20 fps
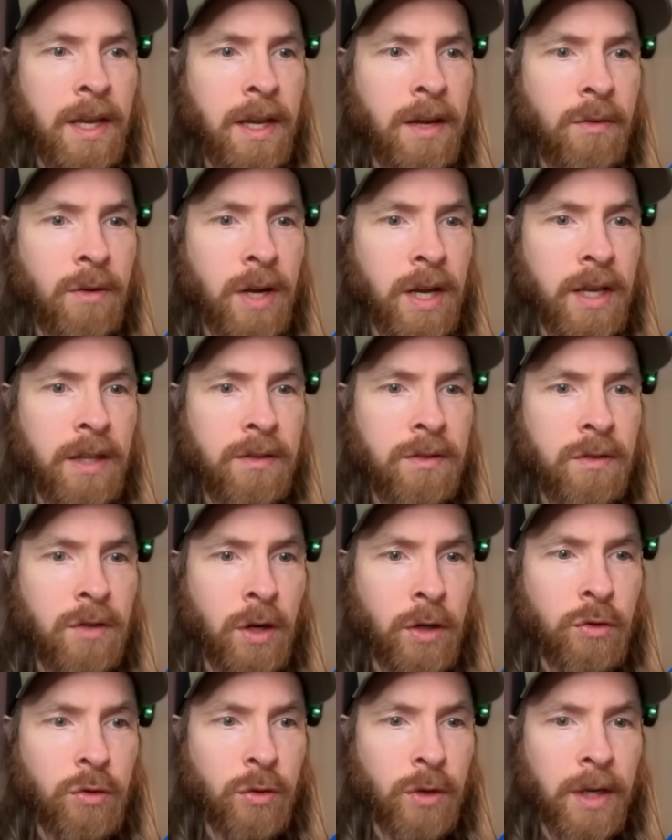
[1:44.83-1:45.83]
Right,
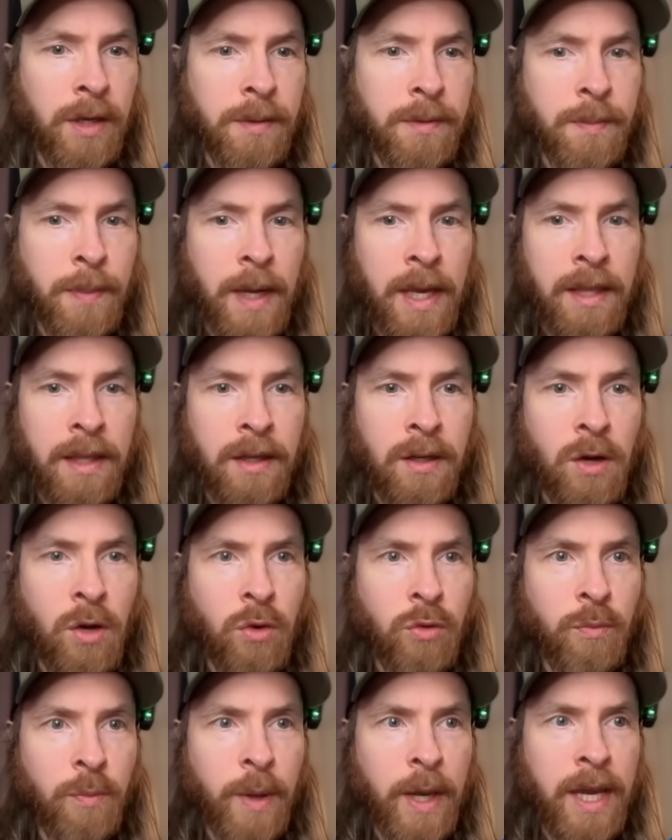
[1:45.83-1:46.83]
try to explain the
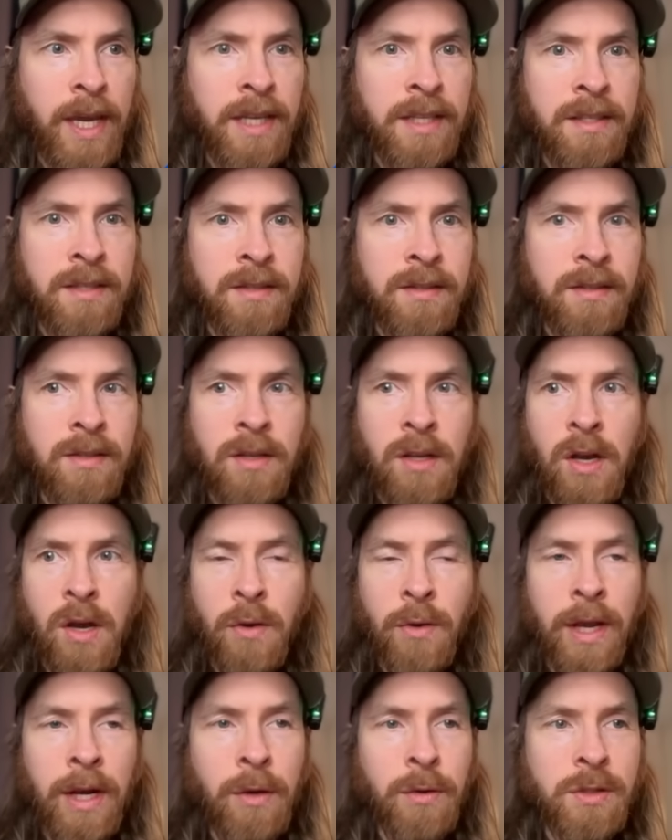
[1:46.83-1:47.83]
code base.
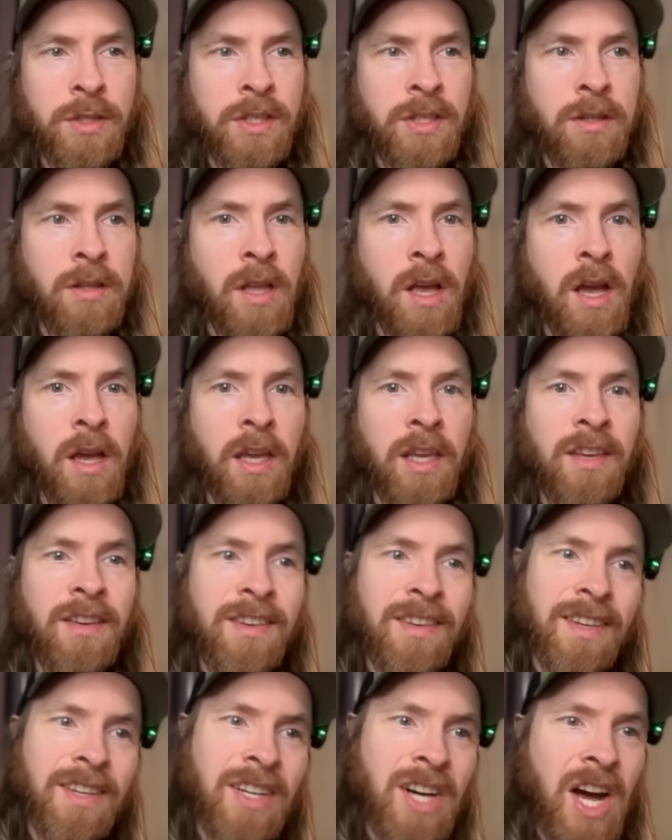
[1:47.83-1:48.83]
So it looks
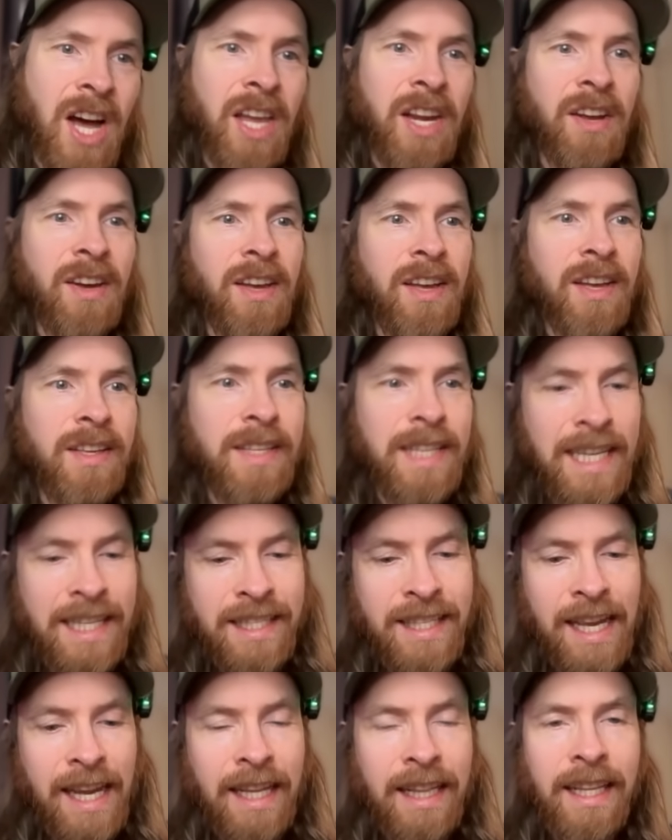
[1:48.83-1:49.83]
like uh, kind of
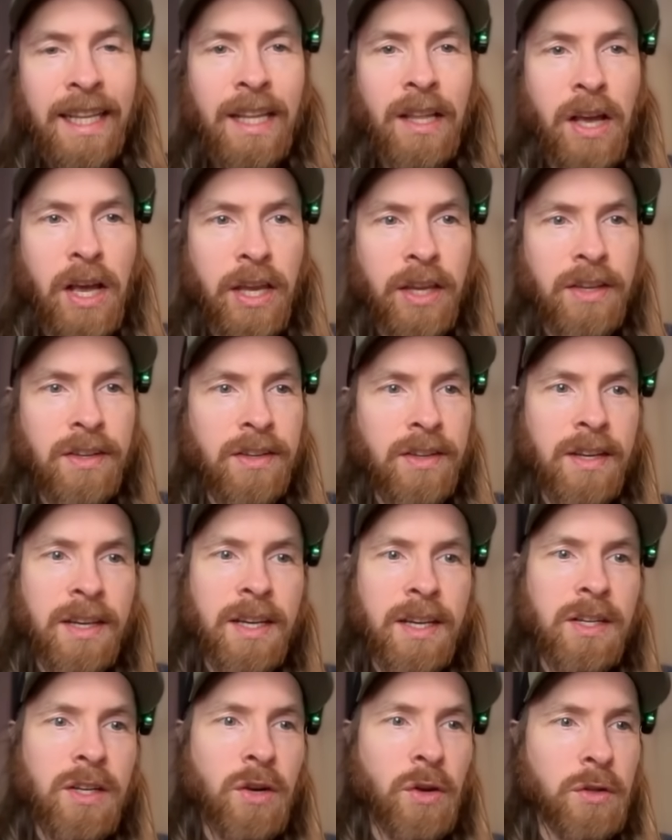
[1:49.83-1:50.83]
exactly like
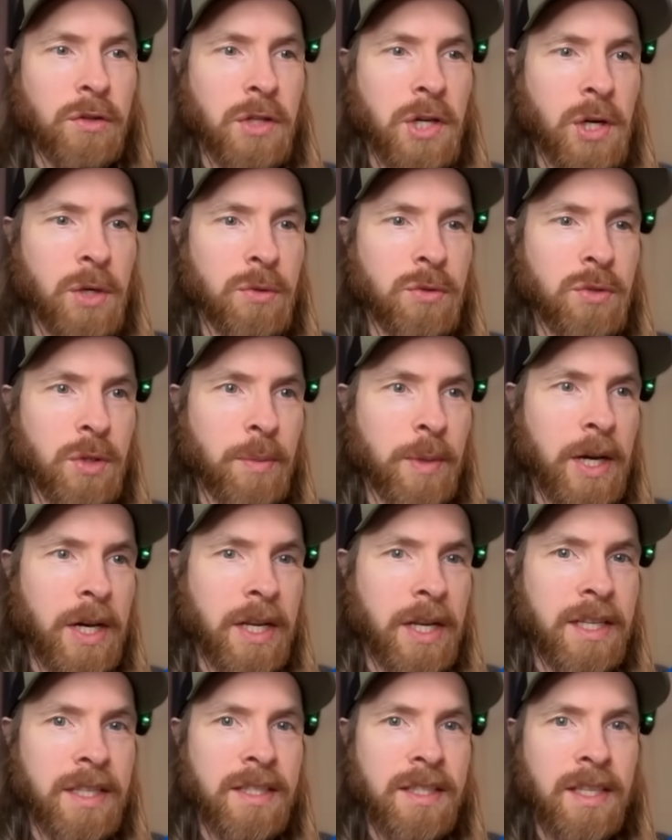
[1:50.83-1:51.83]
uh, Claude Code, to be
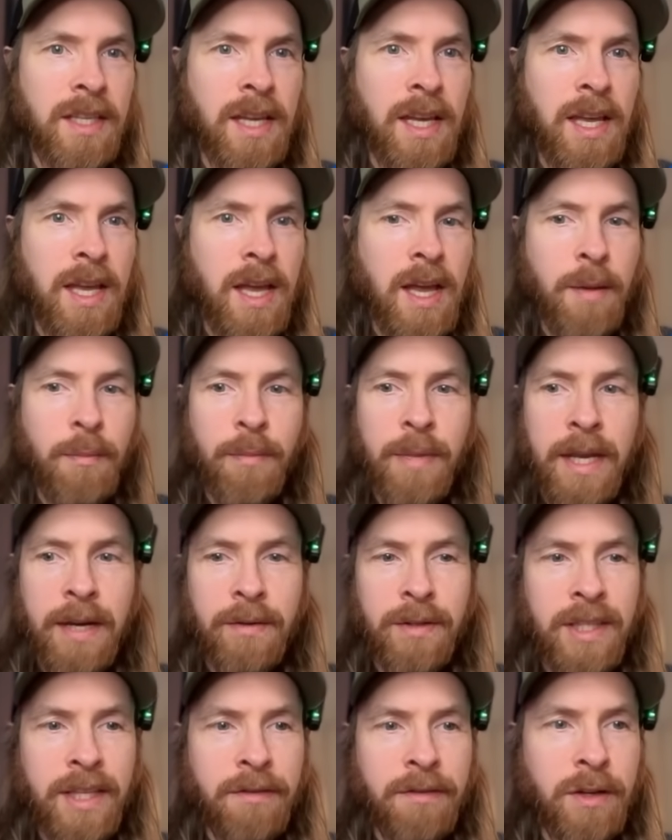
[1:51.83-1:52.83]
honest. Bit
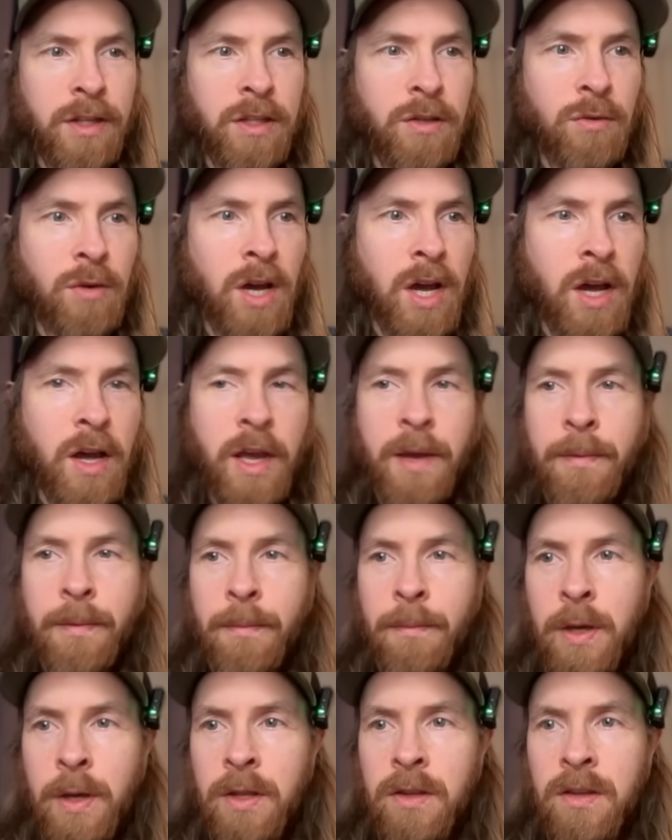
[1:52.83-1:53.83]
of a different U I,
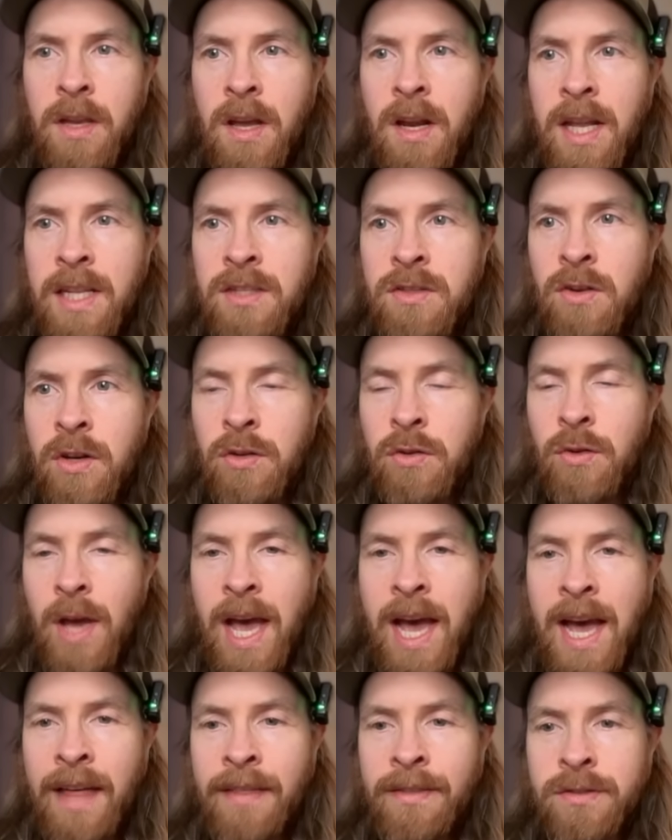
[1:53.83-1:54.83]
but uh, let's try to
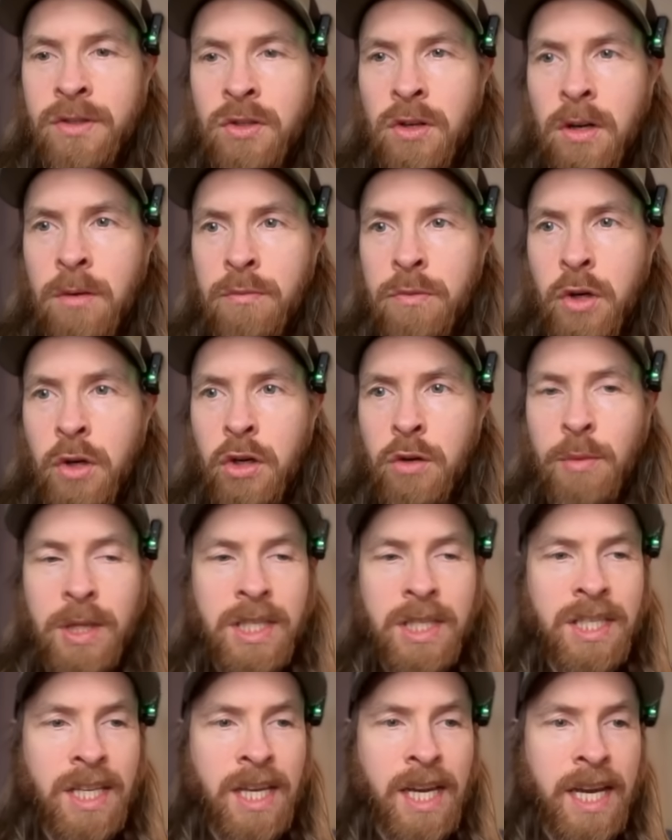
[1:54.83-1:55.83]
add some
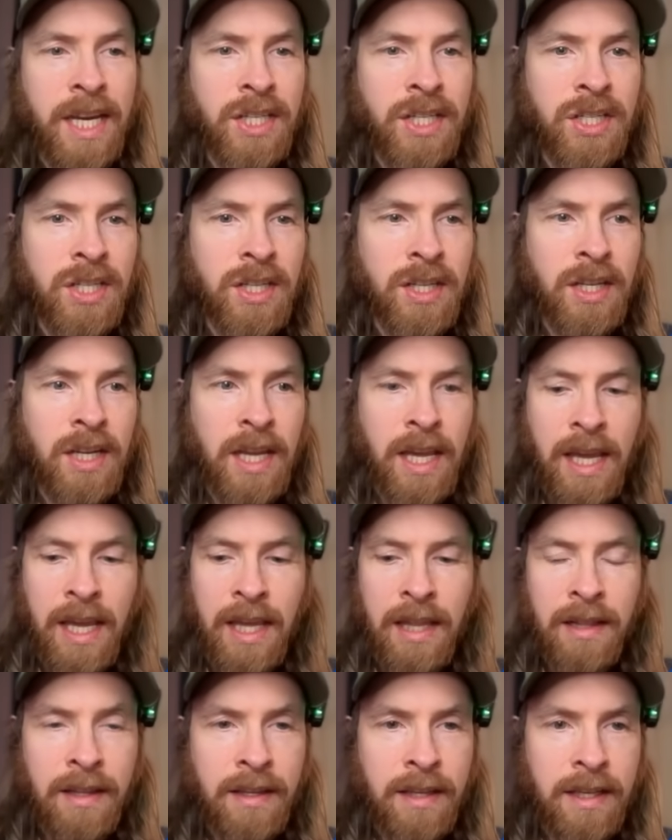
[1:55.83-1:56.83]
documentation
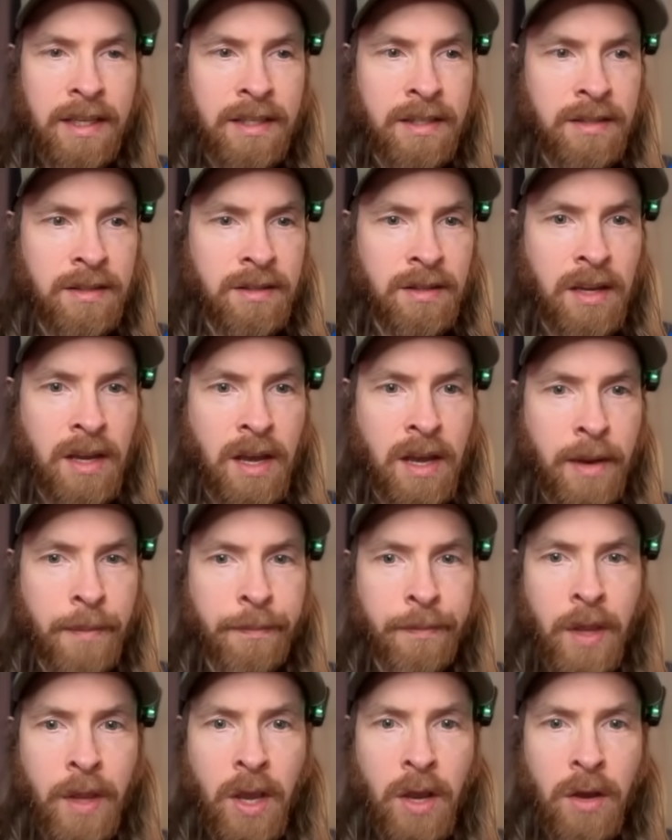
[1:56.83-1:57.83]
in this uh,
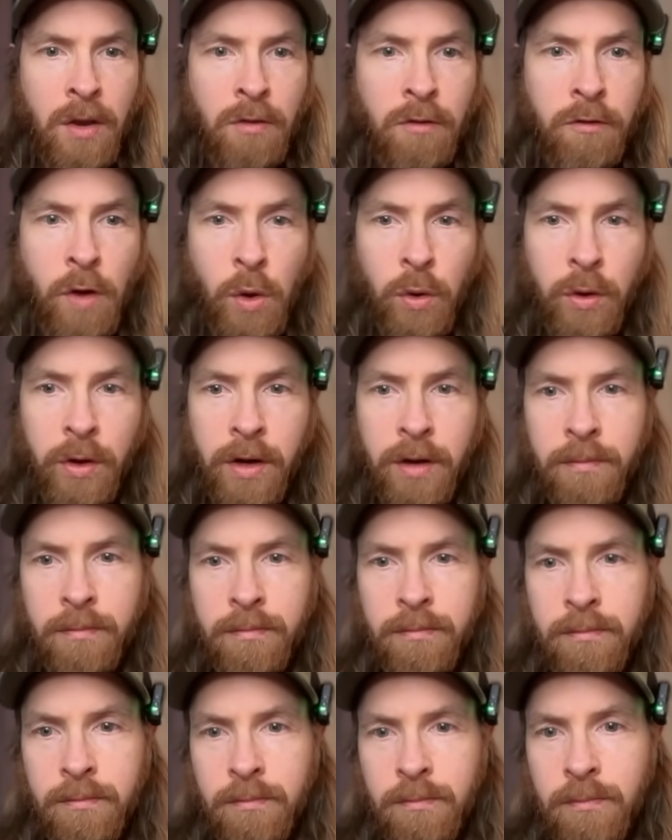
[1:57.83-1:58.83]
folder
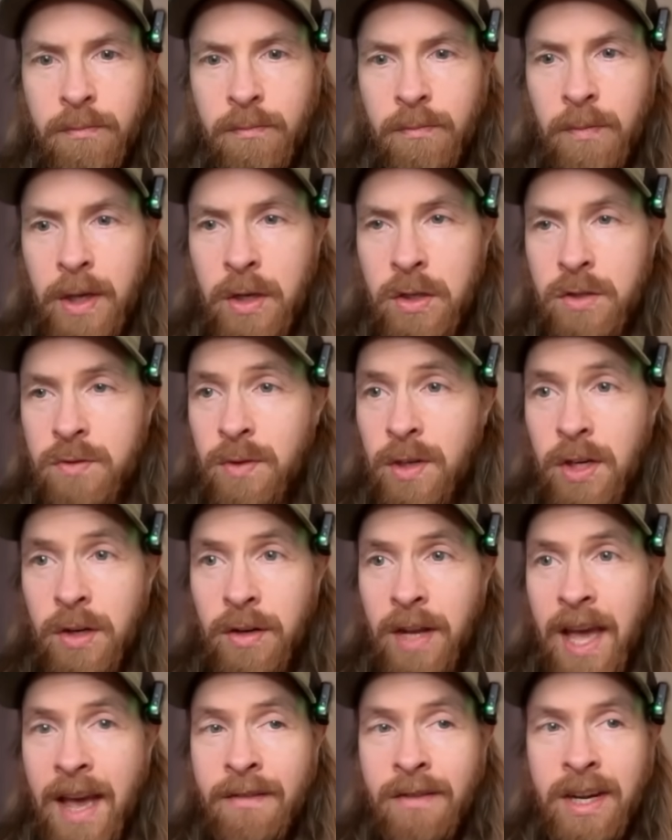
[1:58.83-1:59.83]
because we
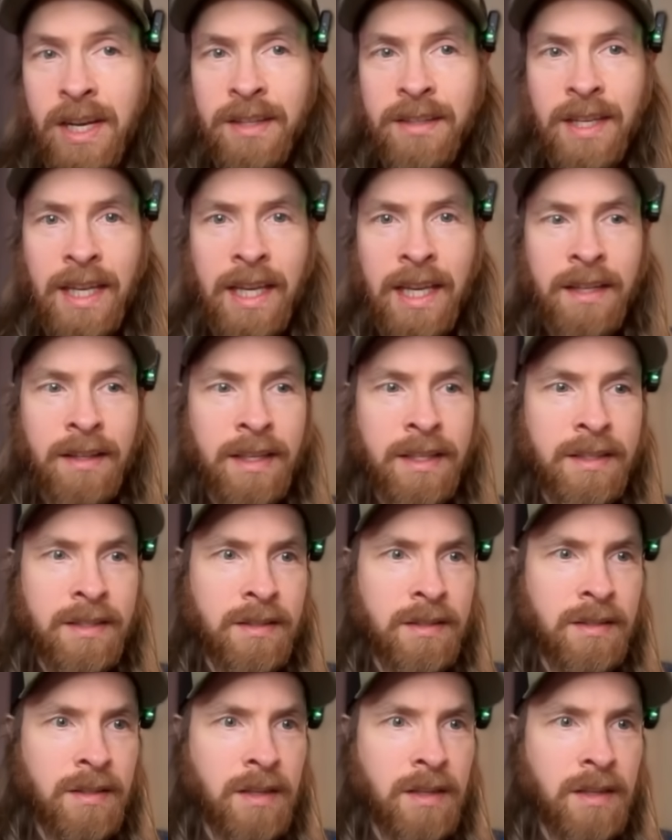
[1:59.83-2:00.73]
don't have anything in this